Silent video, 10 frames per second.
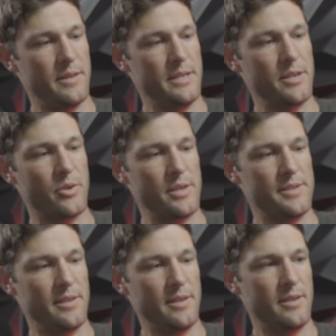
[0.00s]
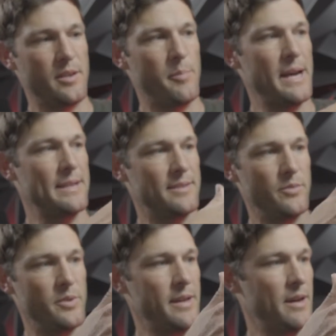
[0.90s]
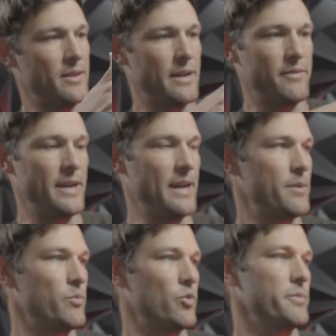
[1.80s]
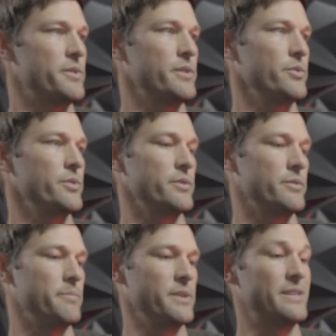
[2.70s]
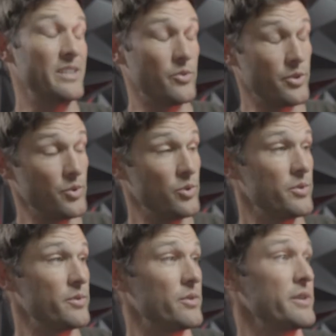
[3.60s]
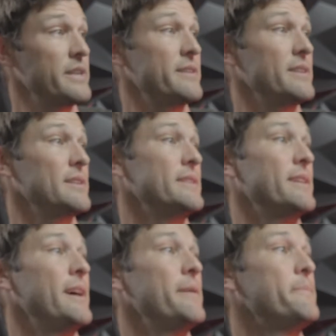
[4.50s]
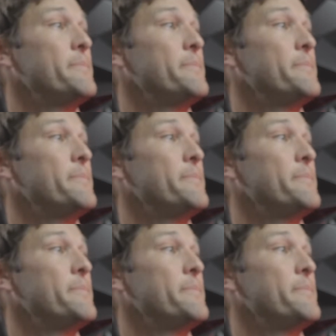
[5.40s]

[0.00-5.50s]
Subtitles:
increase the capacity without having to add more material or anything like that.